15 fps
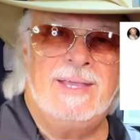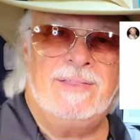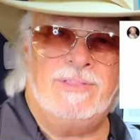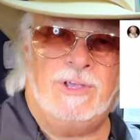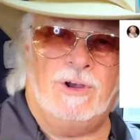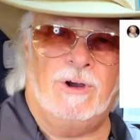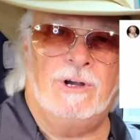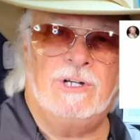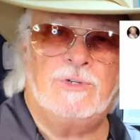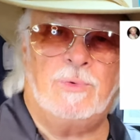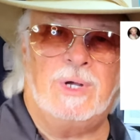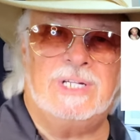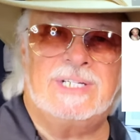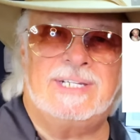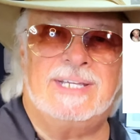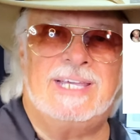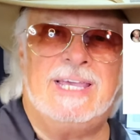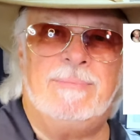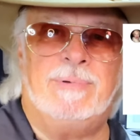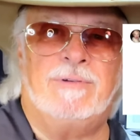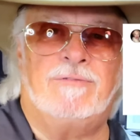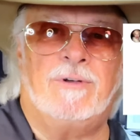The urge was to
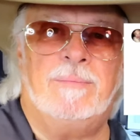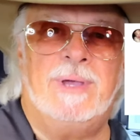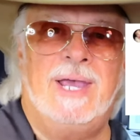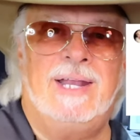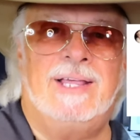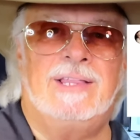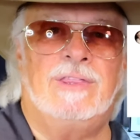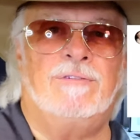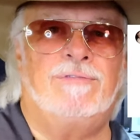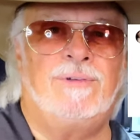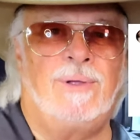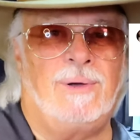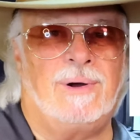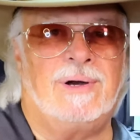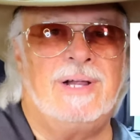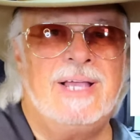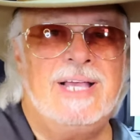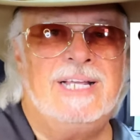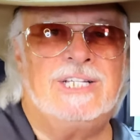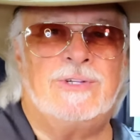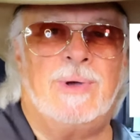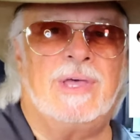keep it from hitting the floor,
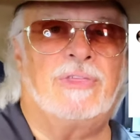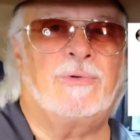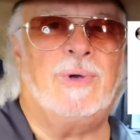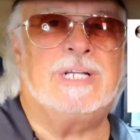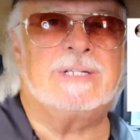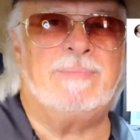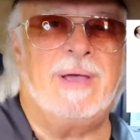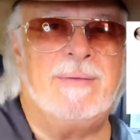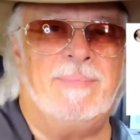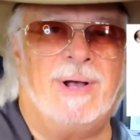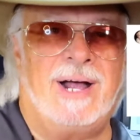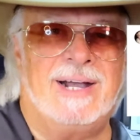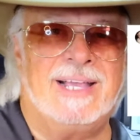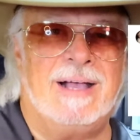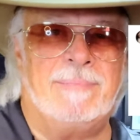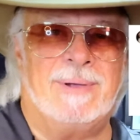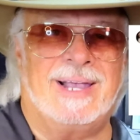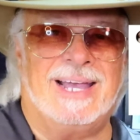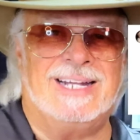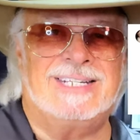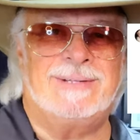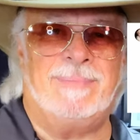so I thrust my body up
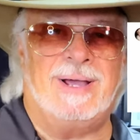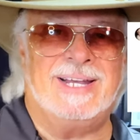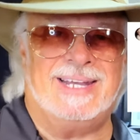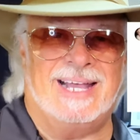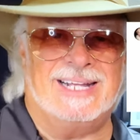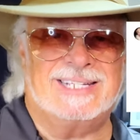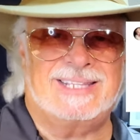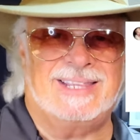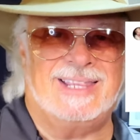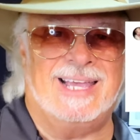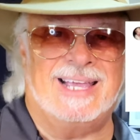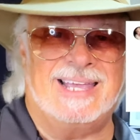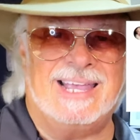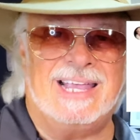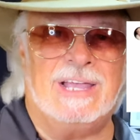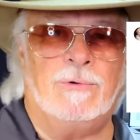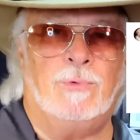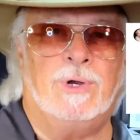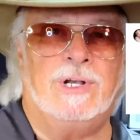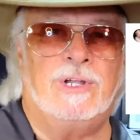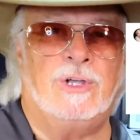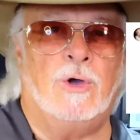against my desk, thinking it
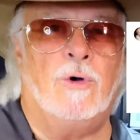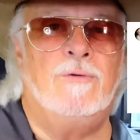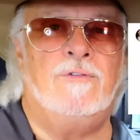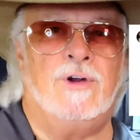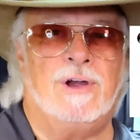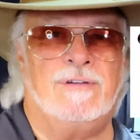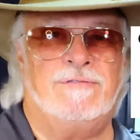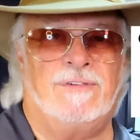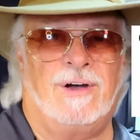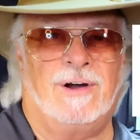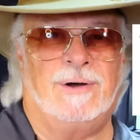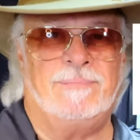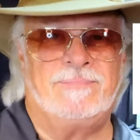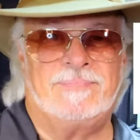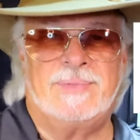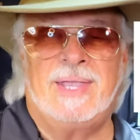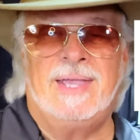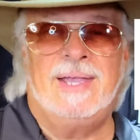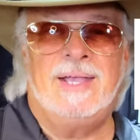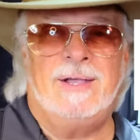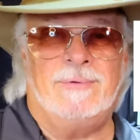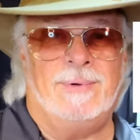wouldn't go very far.
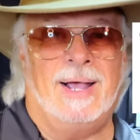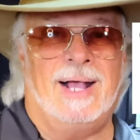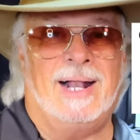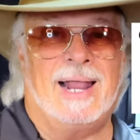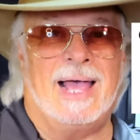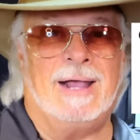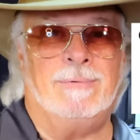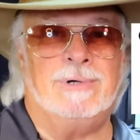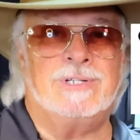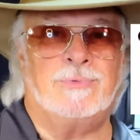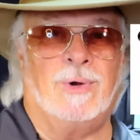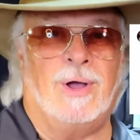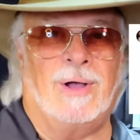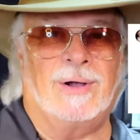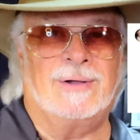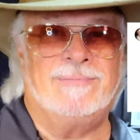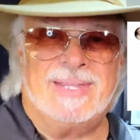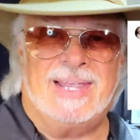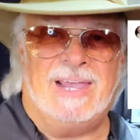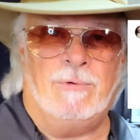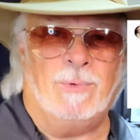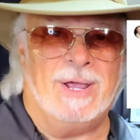Well, I was wrong.
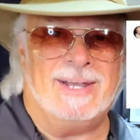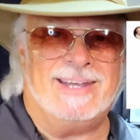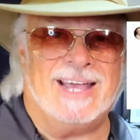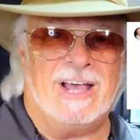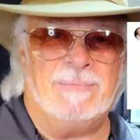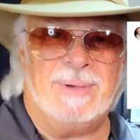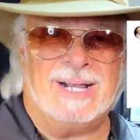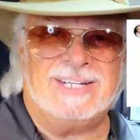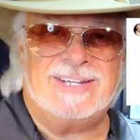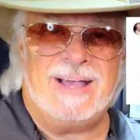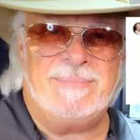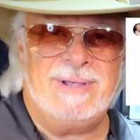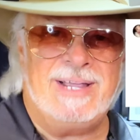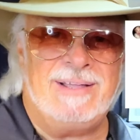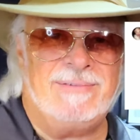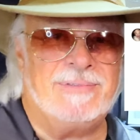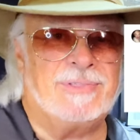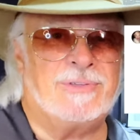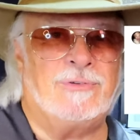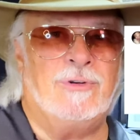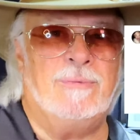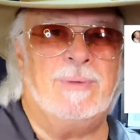It went down my tummy,
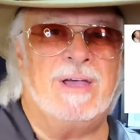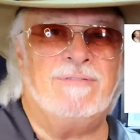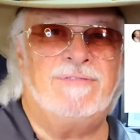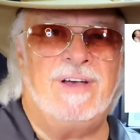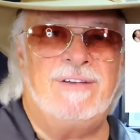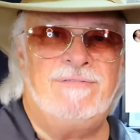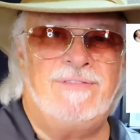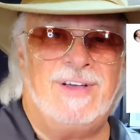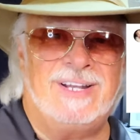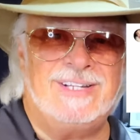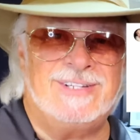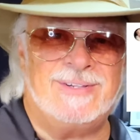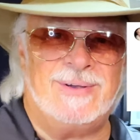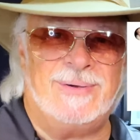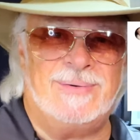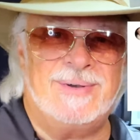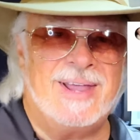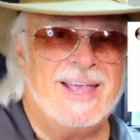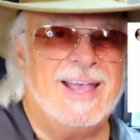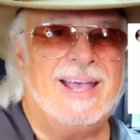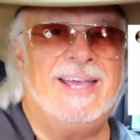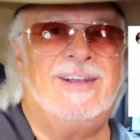through my fun fun zone,
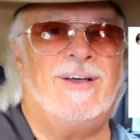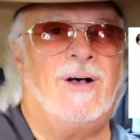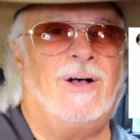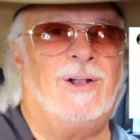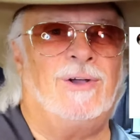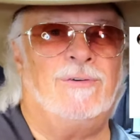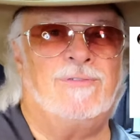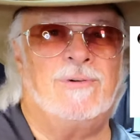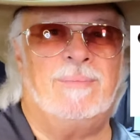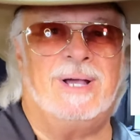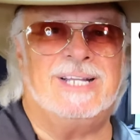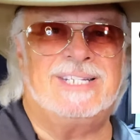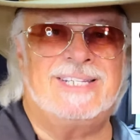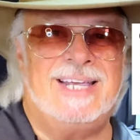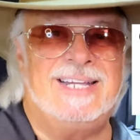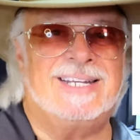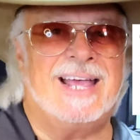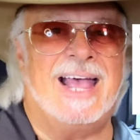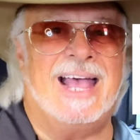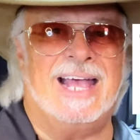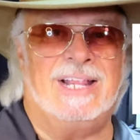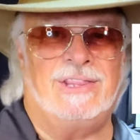and all over my seat
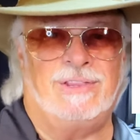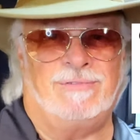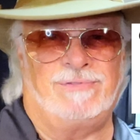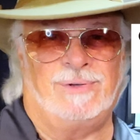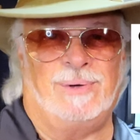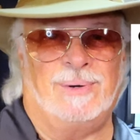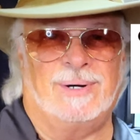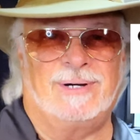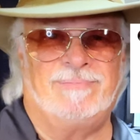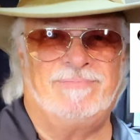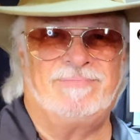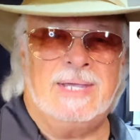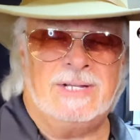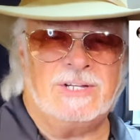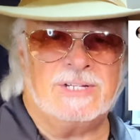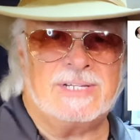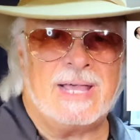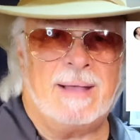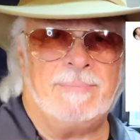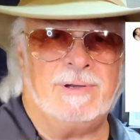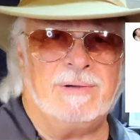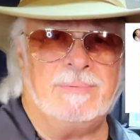and the floor. It just
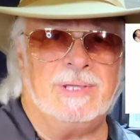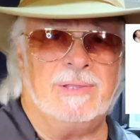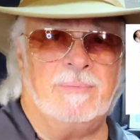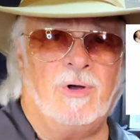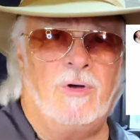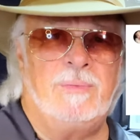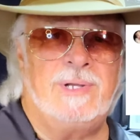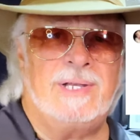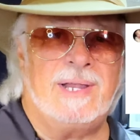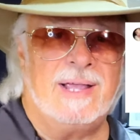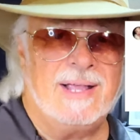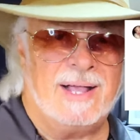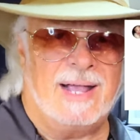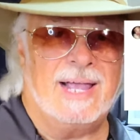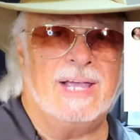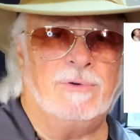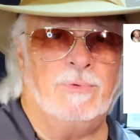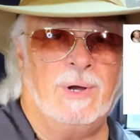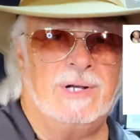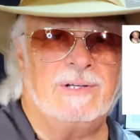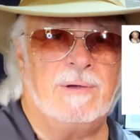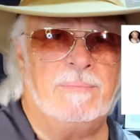happened to be the moment I had
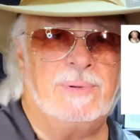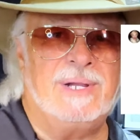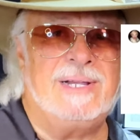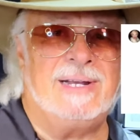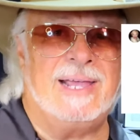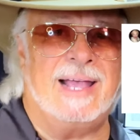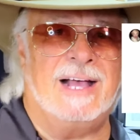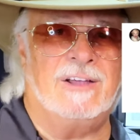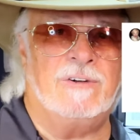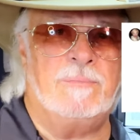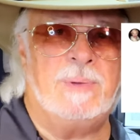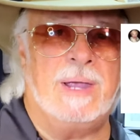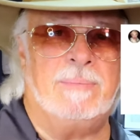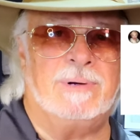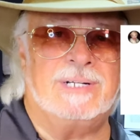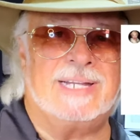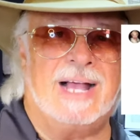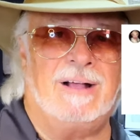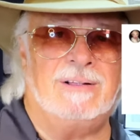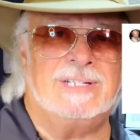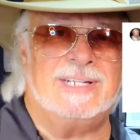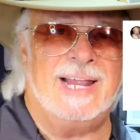run completely out of paper
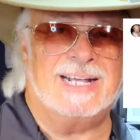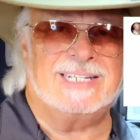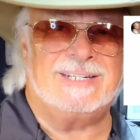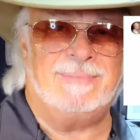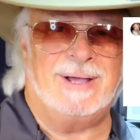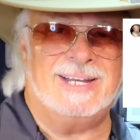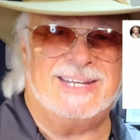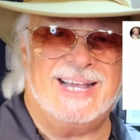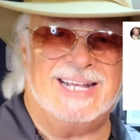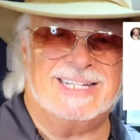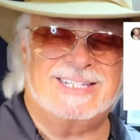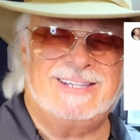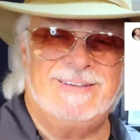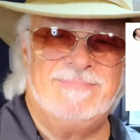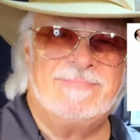towels next to my desk.